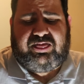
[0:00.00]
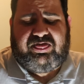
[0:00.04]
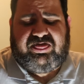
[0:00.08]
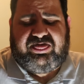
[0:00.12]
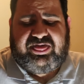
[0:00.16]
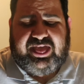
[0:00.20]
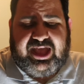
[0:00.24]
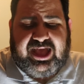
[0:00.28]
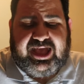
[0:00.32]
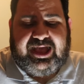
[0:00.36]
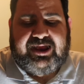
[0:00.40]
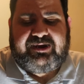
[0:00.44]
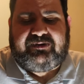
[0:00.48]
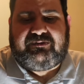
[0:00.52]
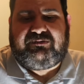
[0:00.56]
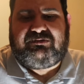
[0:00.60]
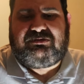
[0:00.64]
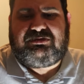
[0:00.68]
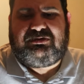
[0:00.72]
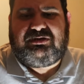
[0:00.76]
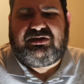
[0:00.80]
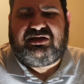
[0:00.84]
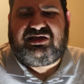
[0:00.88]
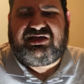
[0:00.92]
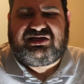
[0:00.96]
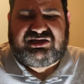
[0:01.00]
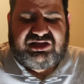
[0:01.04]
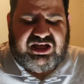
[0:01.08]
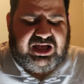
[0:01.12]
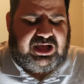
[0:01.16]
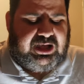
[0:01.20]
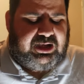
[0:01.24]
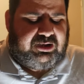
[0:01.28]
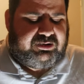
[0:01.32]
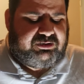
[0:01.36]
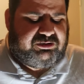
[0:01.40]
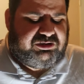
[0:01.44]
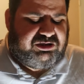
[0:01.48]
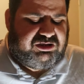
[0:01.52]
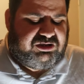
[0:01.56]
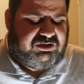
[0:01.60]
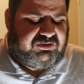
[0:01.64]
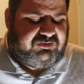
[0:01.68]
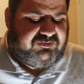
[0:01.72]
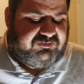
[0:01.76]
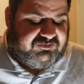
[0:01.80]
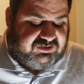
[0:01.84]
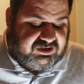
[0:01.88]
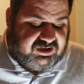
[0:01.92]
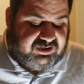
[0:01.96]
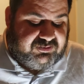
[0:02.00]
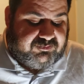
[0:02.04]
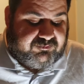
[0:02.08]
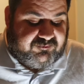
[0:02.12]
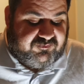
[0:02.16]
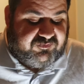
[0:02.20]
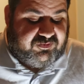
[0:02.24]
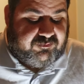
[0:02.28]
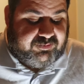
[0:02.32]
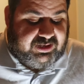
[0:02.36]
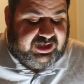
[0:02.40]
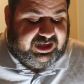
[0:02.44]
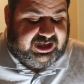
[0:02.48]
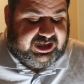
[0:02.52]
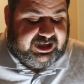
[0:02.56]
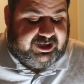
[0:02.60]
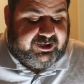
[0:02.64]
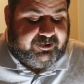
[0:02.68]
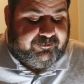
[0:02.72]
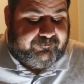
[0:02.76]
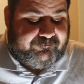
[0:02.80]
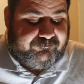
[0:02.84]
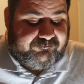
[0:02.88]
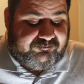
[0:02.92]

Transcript: That sucks for me.